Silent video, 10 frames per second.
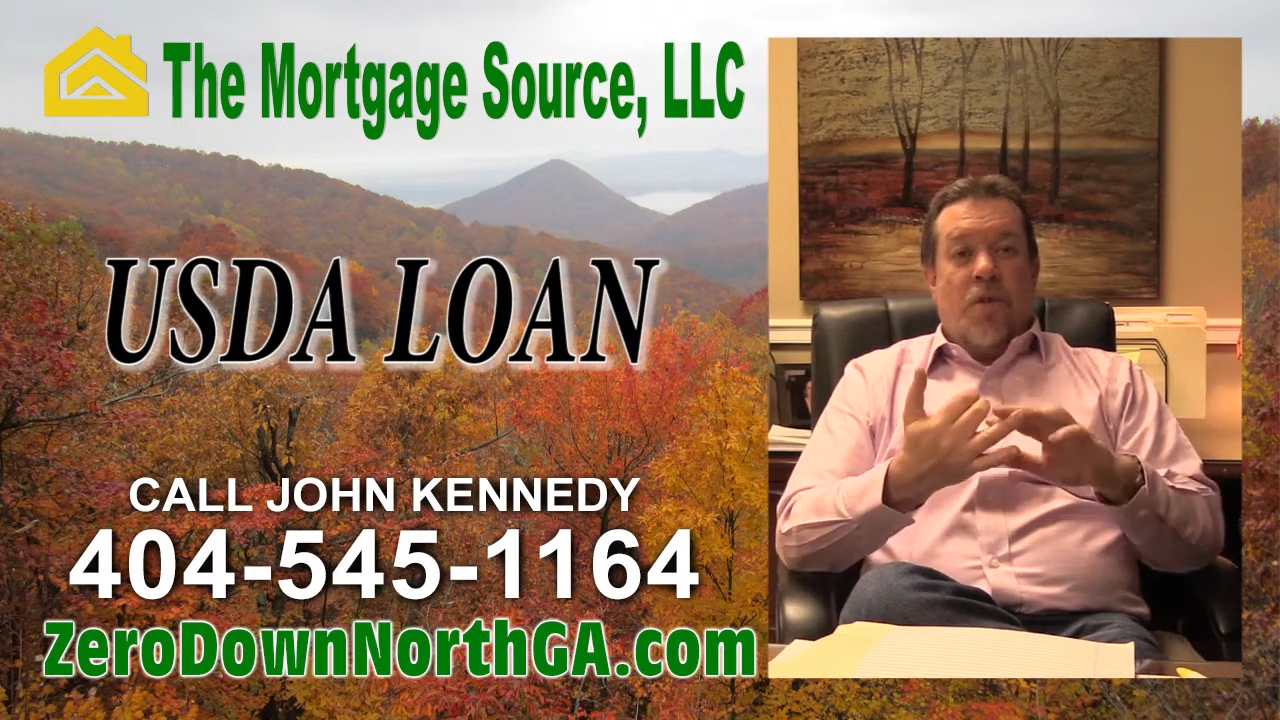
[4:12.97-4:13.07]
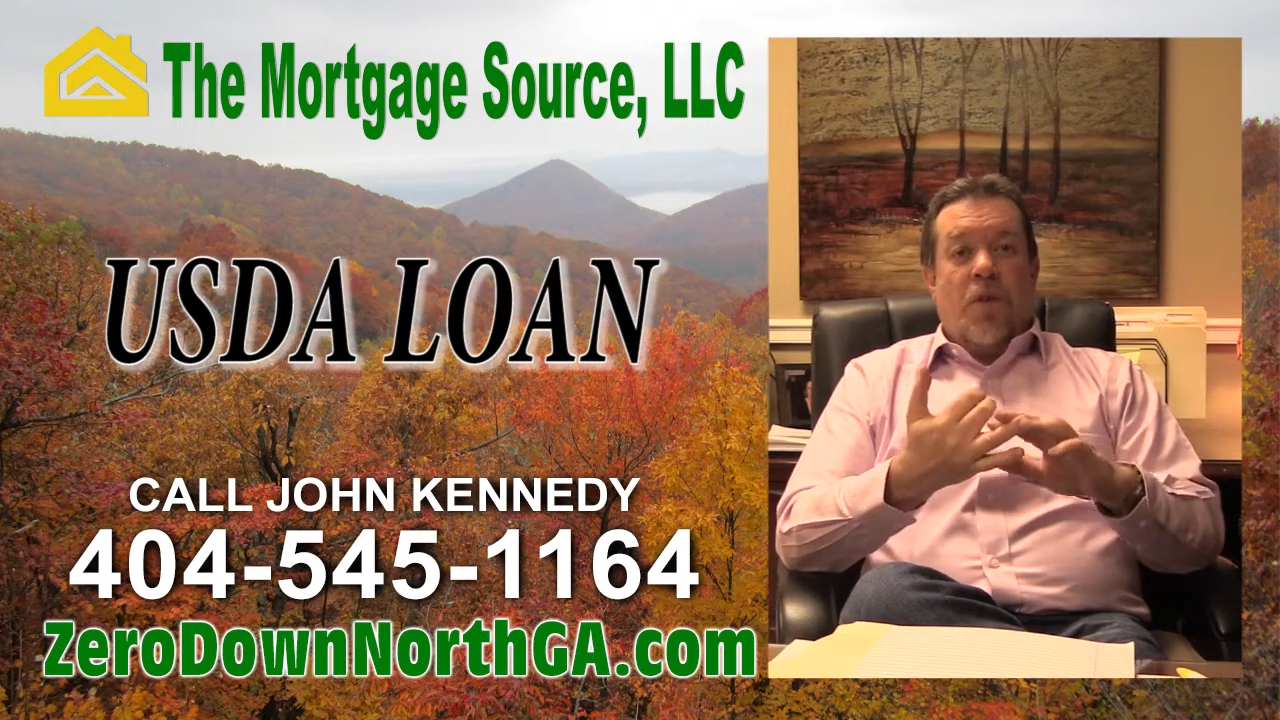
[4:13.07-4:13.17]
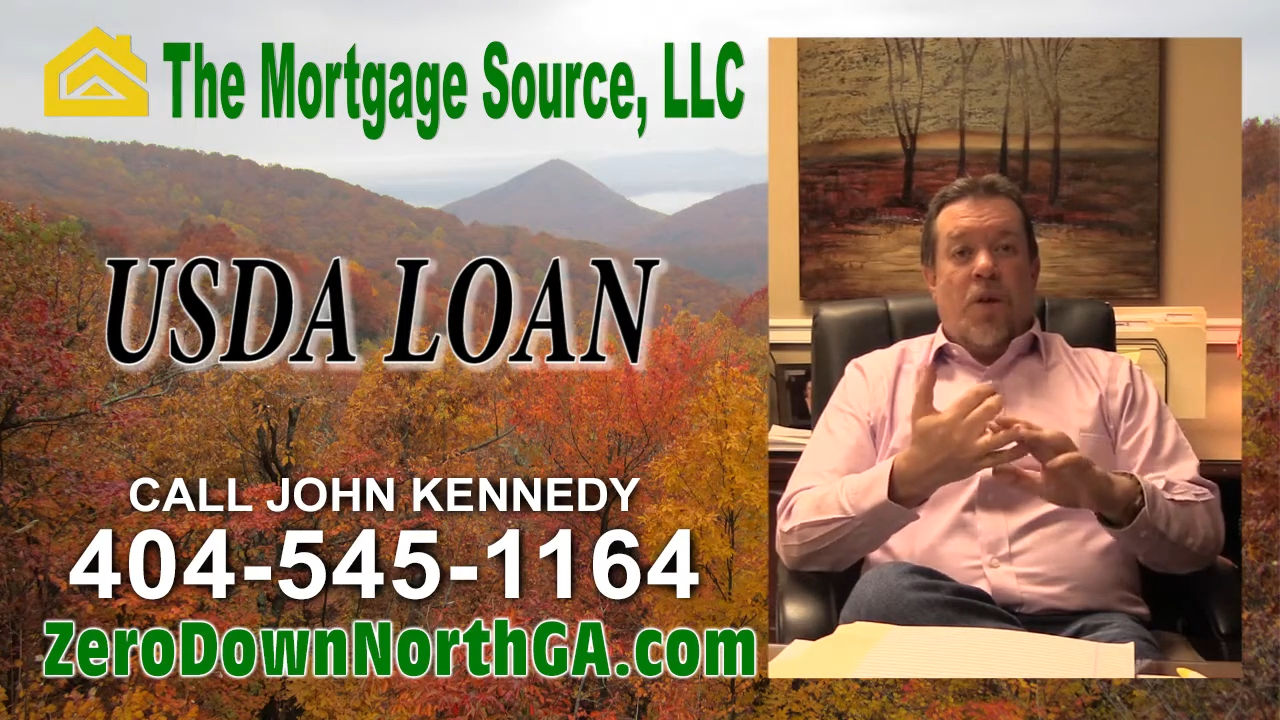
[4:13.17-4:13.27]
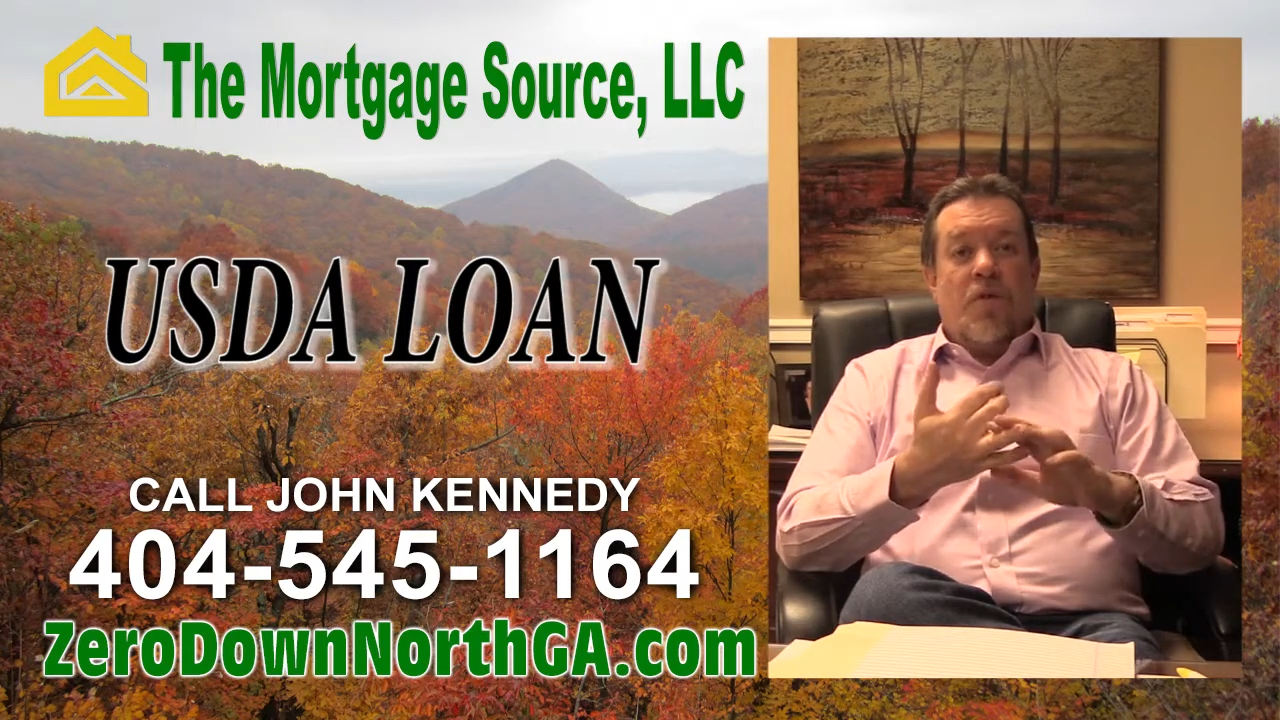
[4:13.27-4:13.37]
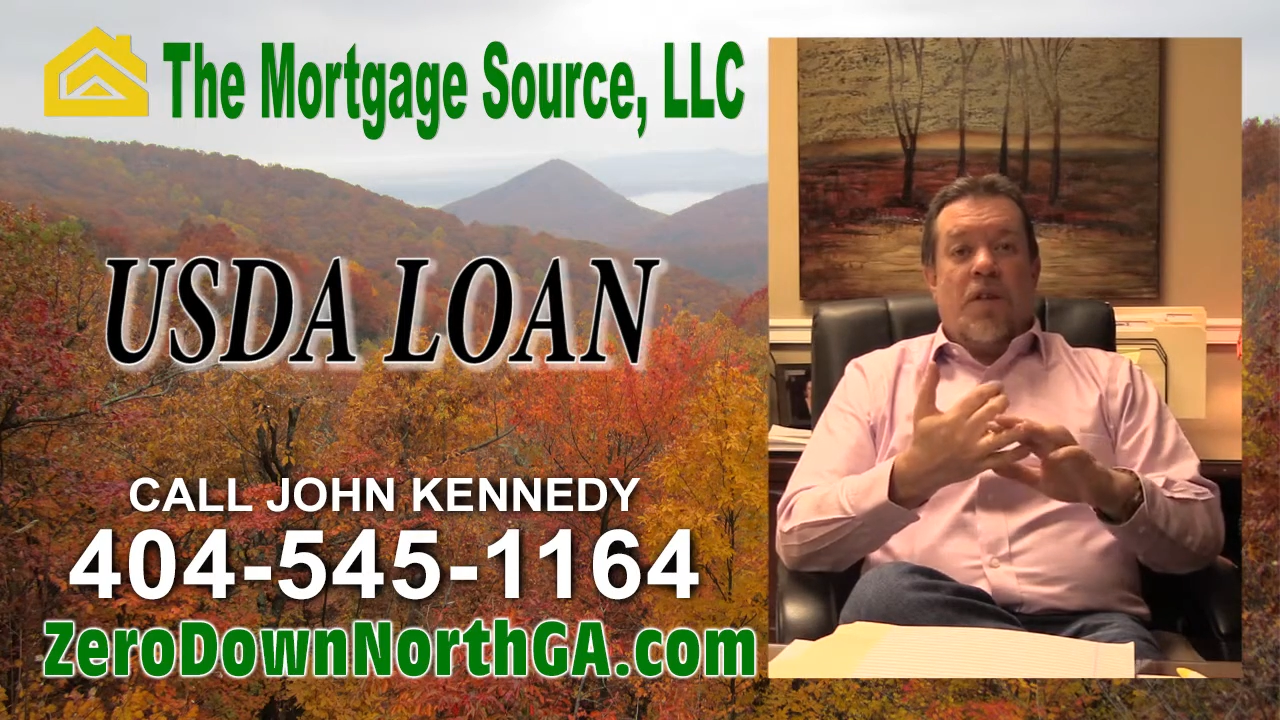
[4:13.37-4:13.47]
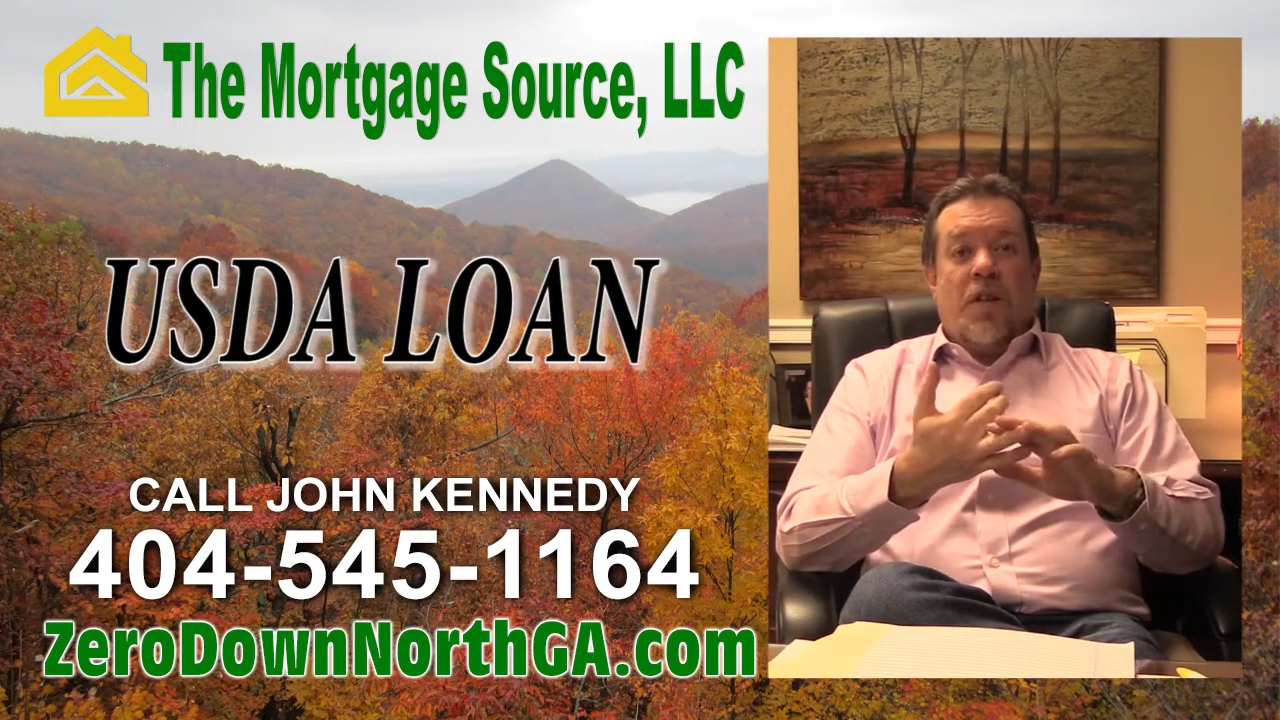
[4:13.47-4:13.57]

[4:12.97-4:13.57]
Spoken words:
closing